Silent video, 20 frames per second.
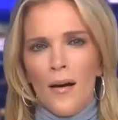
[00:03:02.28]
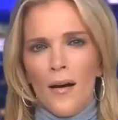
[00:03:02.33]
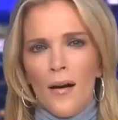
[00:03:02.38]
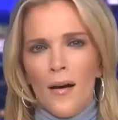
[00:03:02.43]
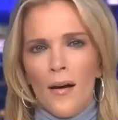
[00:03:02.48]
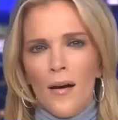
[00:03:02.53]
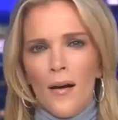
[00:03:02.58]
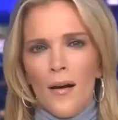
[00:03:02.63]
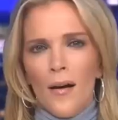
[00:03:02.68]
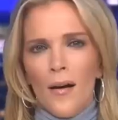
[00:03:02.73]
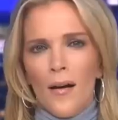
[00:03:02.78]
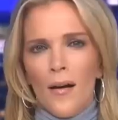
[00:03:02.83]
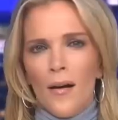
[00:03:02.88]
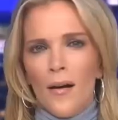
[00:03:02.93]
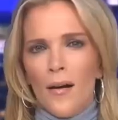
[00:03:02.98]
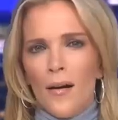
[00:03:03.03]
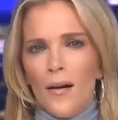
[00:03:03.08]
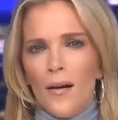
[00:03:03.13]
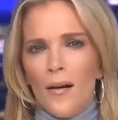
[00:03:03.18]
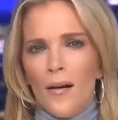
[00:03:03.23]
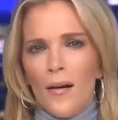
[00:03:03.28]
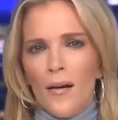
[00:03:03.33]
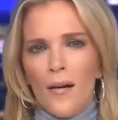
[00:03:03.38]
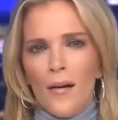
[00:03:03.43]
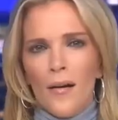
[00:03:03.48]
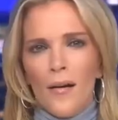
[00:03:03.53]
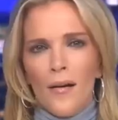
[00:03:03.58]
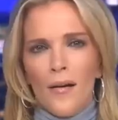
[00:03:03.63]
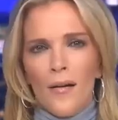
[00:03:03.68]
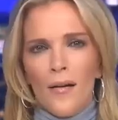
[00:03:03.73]

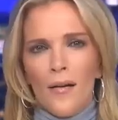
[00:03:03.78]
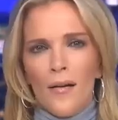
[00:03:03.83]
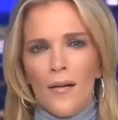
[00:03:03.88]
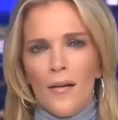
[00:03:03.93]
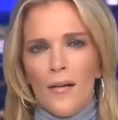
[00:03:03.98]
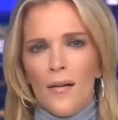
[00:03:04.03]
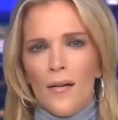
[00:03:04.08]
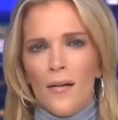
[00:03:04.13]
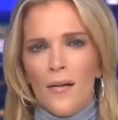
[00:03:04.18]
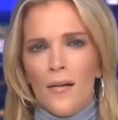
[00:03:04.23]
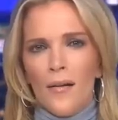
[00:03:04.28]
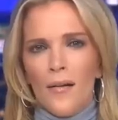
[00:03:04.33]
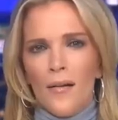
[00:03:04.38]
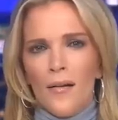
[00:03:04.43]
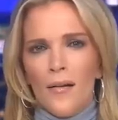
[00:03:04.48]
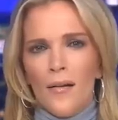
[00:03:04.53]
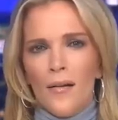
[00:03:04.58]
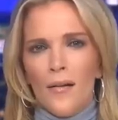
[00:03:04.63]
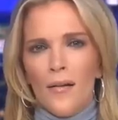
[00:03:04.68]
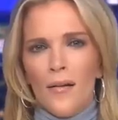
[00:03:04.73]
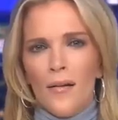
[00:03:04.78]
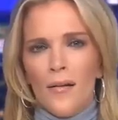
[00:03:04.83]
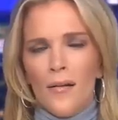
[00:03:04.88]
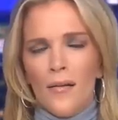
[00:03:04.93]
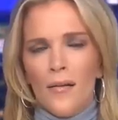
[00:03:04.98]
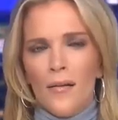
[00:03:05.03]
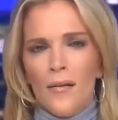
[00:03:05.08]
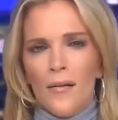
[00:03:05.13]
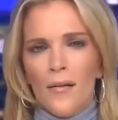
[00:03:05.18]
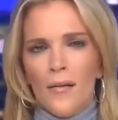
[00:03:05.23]

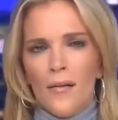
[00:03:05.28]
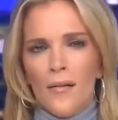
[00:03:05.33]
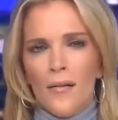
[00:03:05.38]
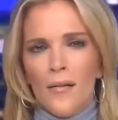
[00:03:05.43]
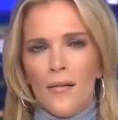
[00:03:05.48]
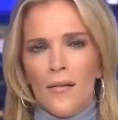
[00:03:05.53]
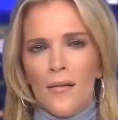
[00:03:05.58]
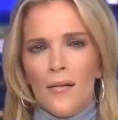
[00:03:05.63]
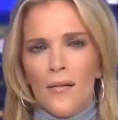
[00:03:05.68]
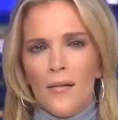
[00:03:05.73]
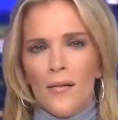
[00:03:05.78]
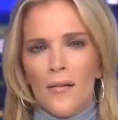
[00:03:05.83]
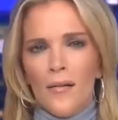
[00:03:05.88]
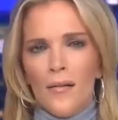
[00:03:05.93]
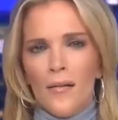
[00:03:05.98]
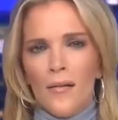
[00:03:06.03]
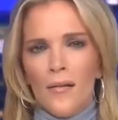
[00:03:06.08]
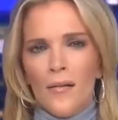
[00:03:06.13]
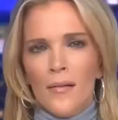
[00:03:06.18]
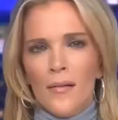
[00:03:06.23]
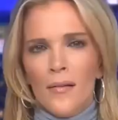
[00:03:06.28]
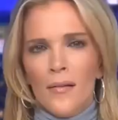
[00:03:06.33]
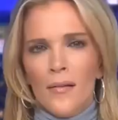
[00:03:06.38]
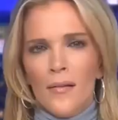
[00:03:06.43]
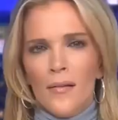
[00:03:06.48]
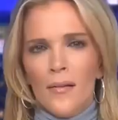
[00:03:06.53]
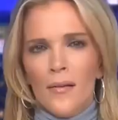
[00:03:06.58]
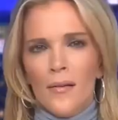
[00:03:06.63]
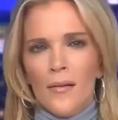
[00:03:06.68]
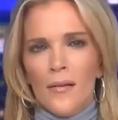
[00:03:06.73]

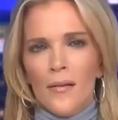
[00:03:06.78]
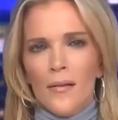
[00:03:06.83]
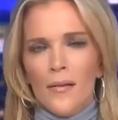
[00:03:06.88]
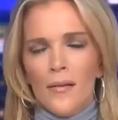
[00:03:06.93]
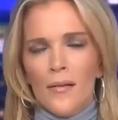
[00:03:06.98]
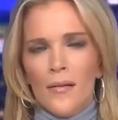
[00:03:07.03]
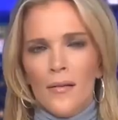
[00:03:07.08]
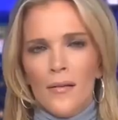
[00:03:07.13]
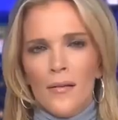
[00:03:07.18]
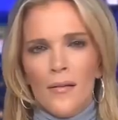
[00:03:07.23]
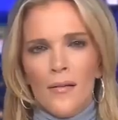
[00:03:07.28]
No words are spoken by the person on screen.